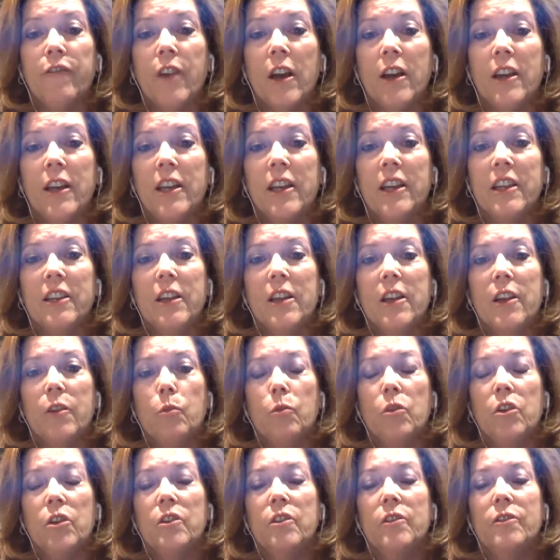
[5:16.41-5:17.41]
It
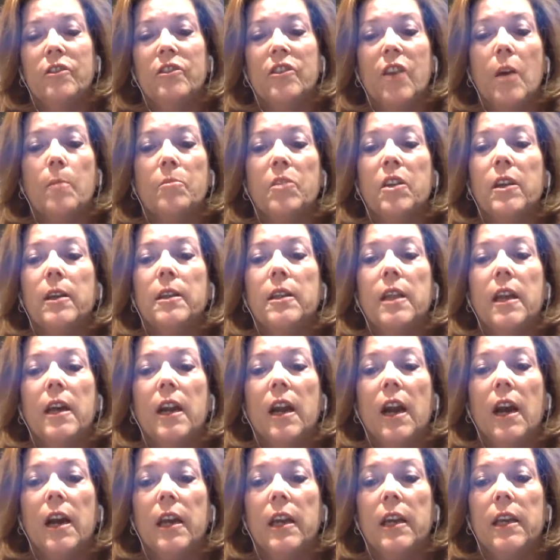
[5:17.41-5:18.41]
was something
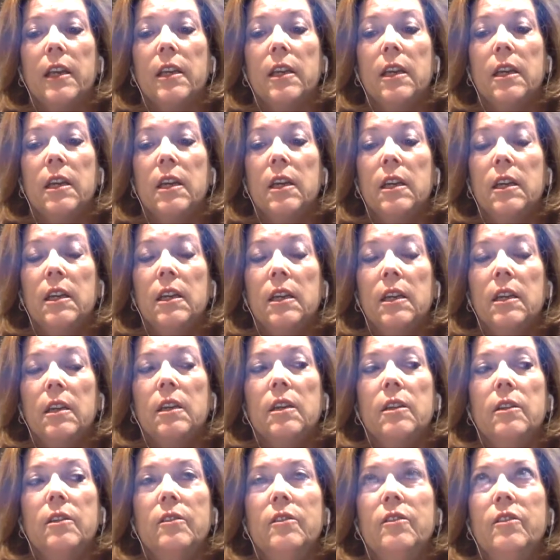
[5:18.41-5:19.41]
that I
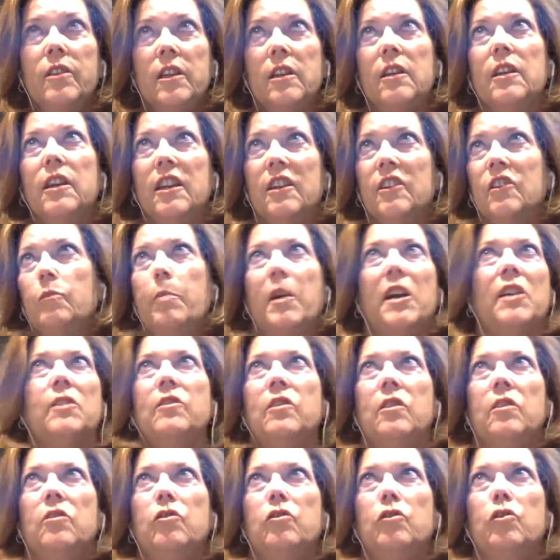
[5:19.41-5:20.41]
didn't
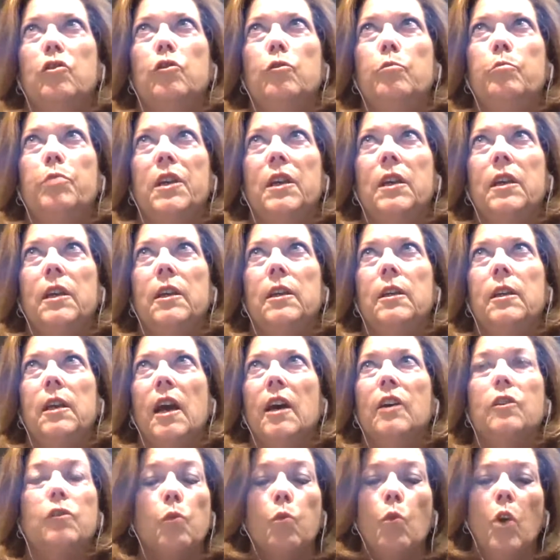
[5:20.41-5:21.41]
expect it to be
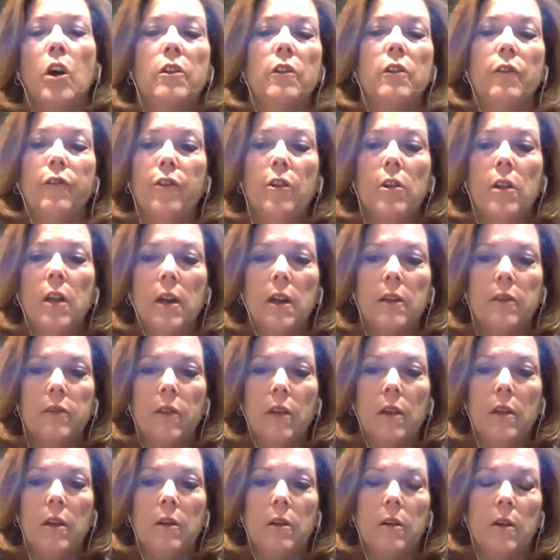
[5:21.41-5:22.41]
as wonderful as
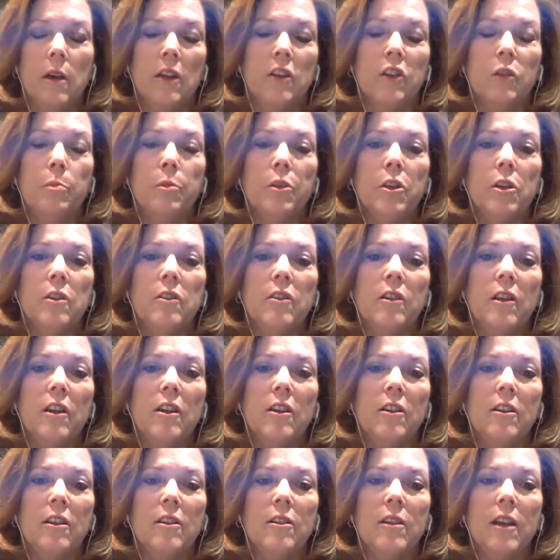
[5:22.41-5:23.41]
an experience
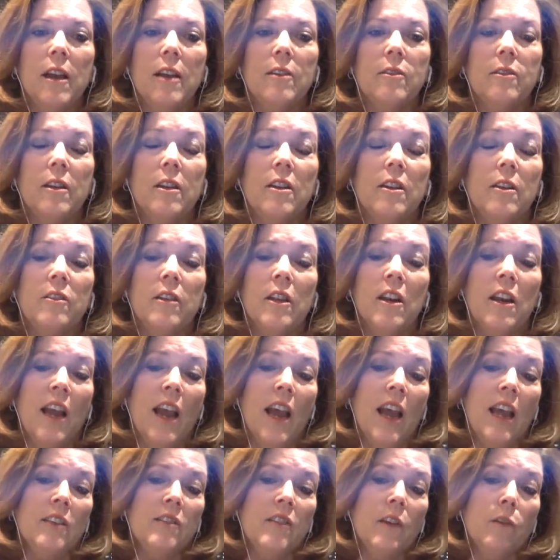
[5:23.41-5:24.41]
as it is. And
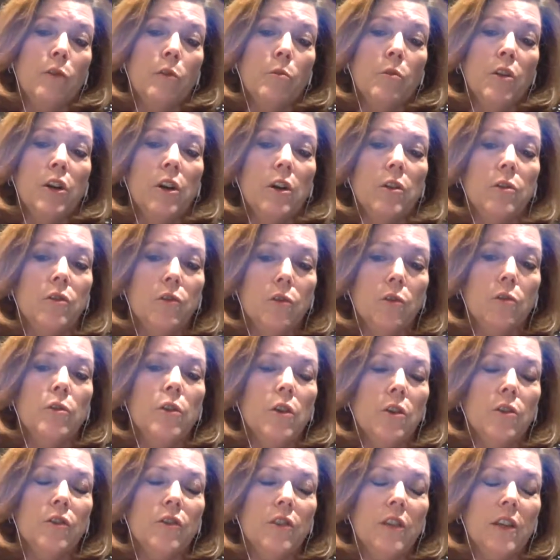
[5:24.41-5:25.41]
as everyone knows, school
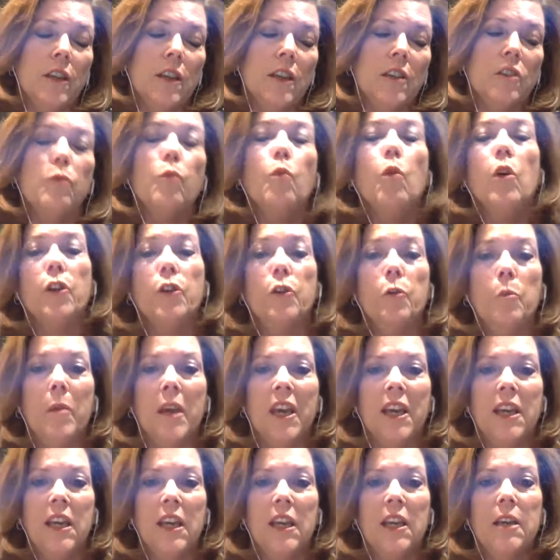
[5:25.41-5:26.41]
nursing is what you
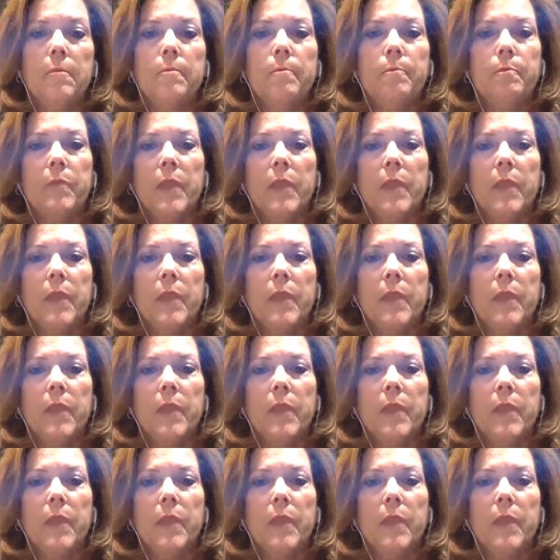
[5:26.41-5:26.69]
make it.